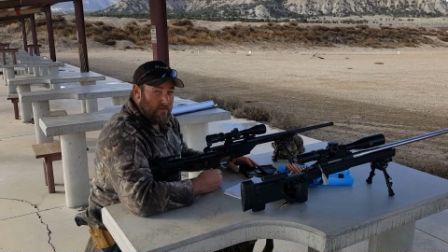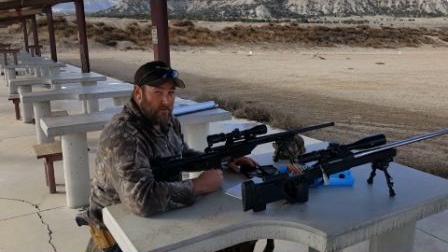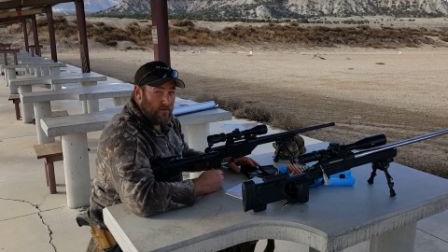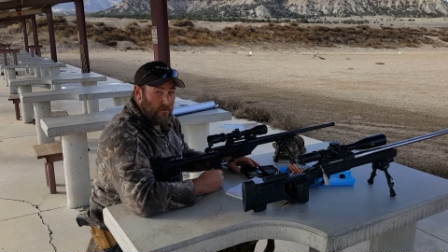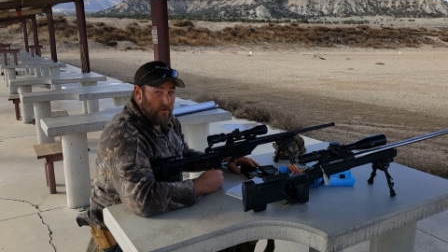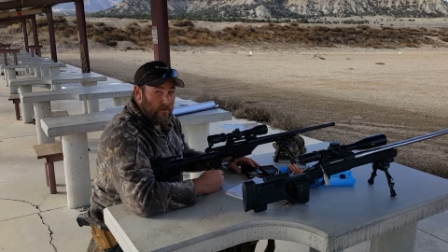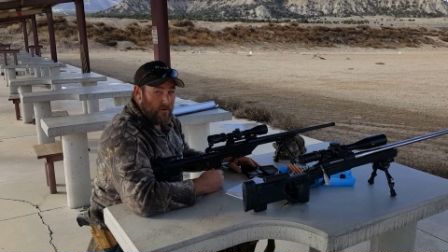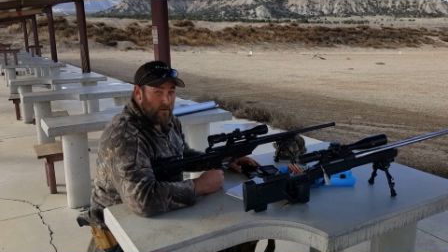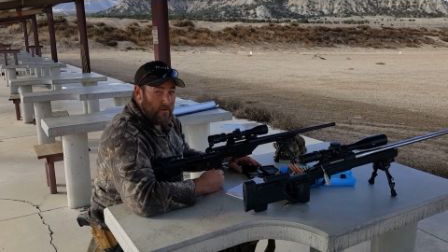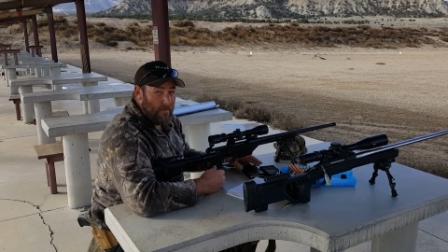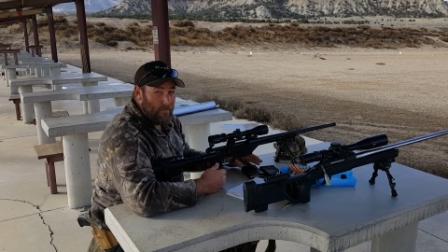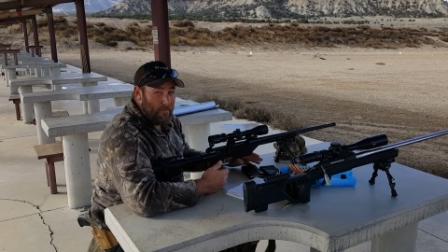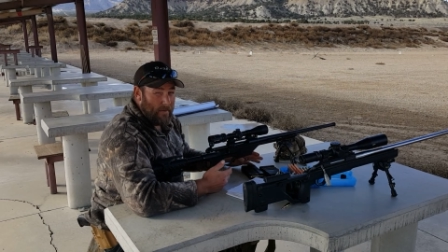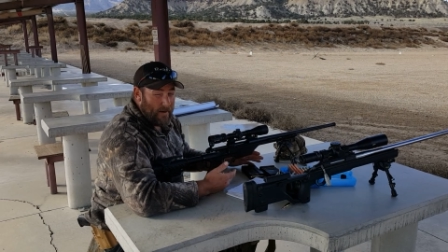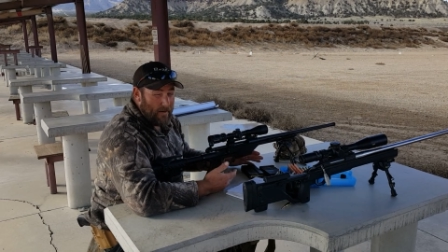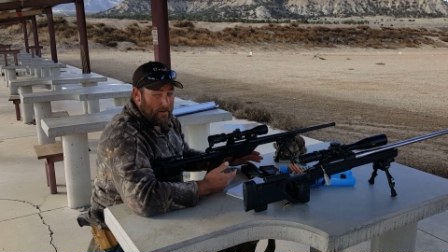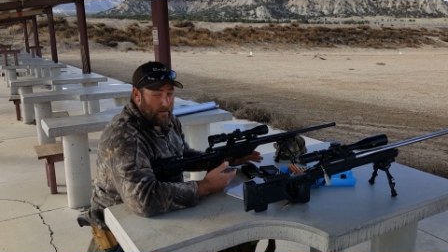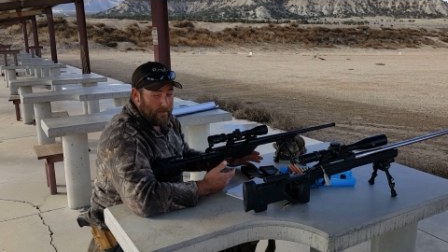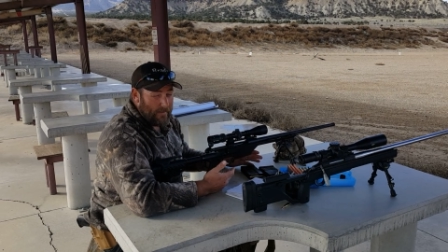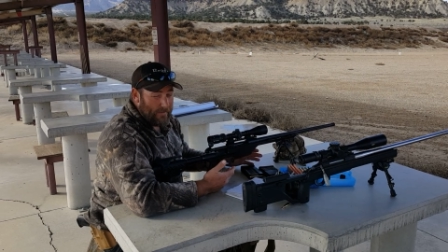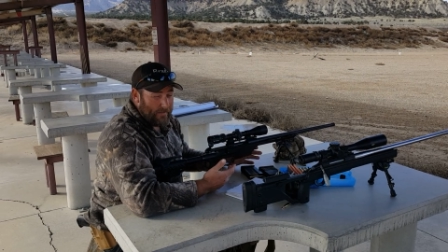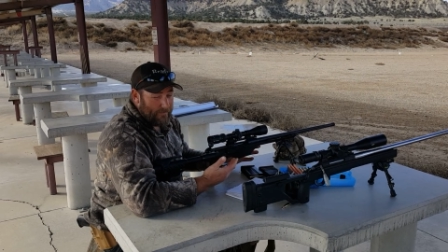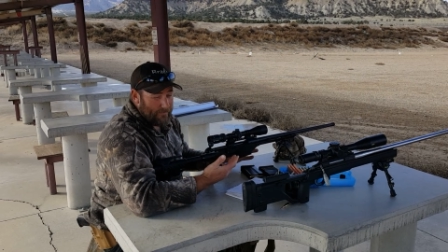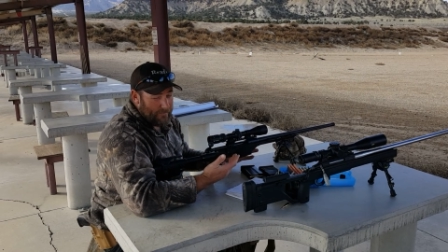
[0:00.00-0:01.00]
Ruger
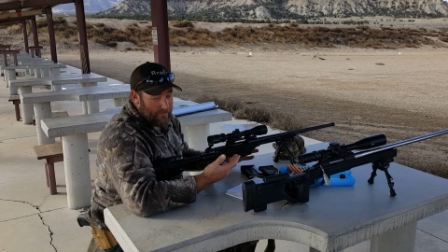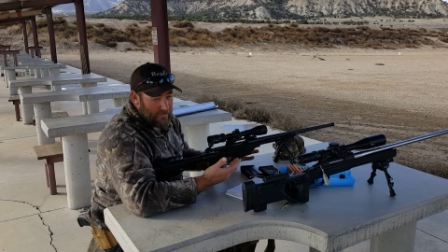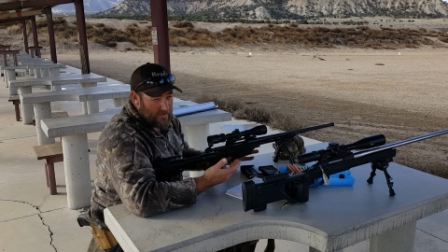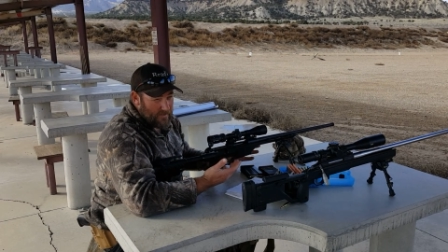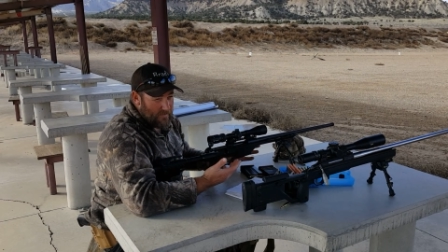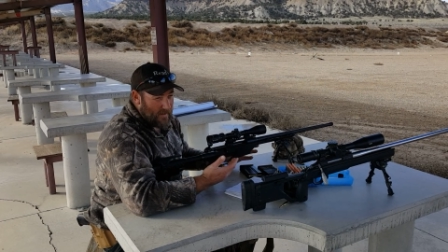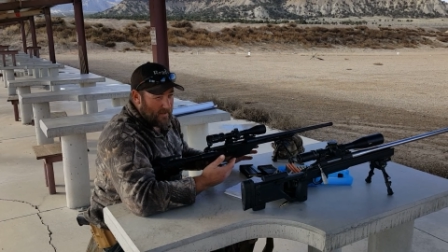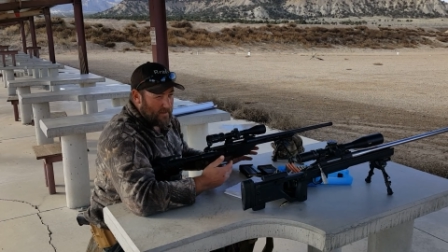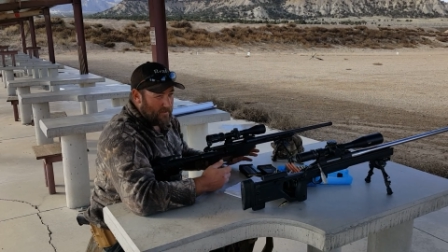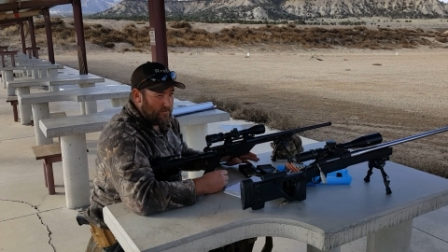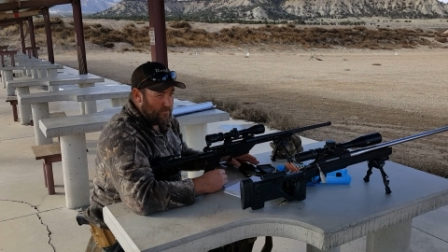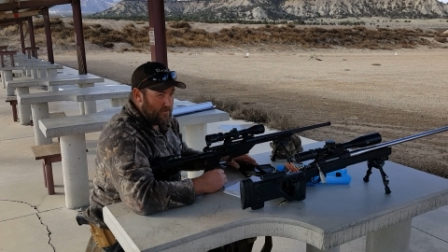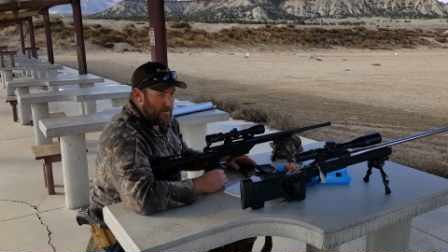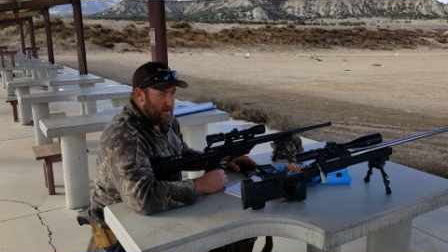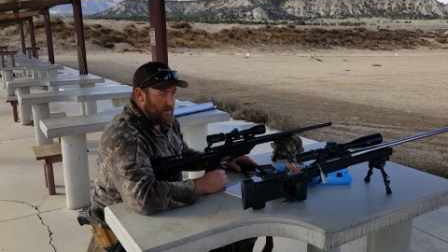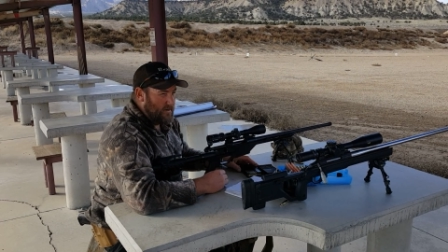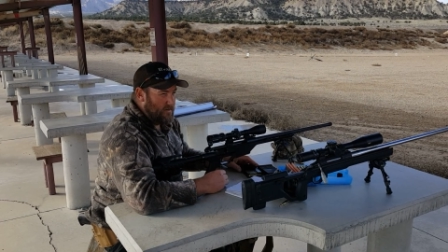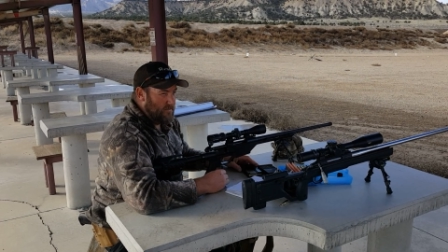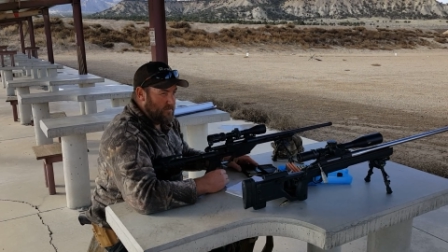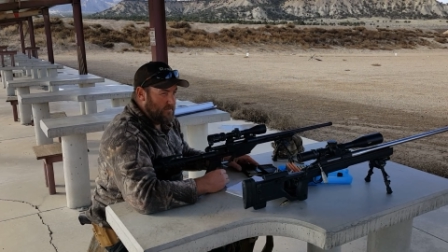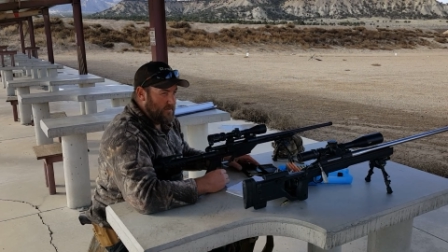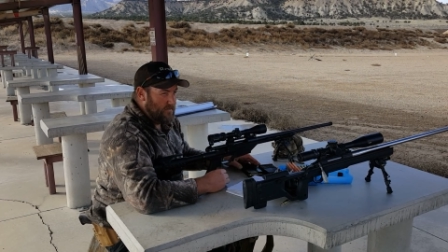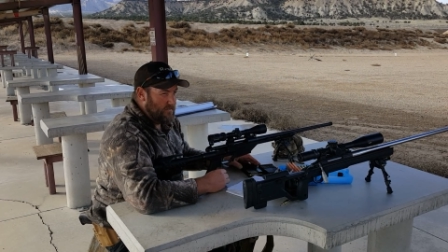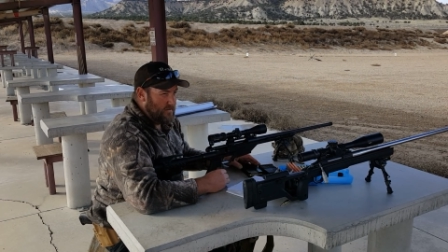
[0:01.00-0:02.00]
American. It's about a
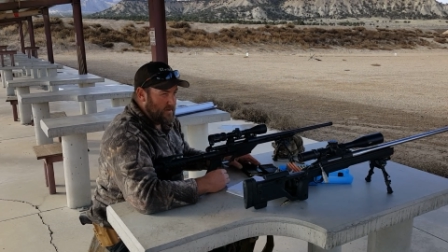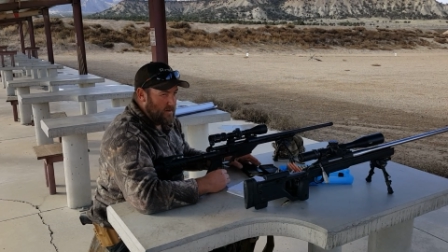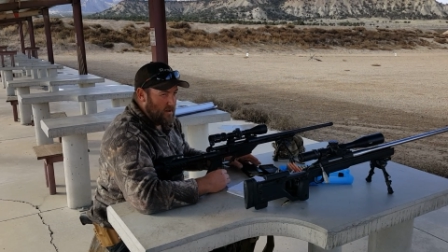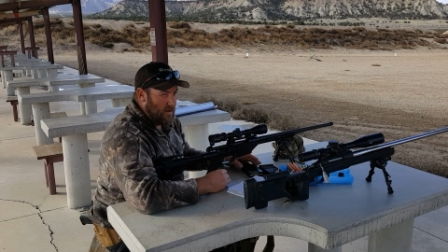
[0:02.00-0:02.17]
$350,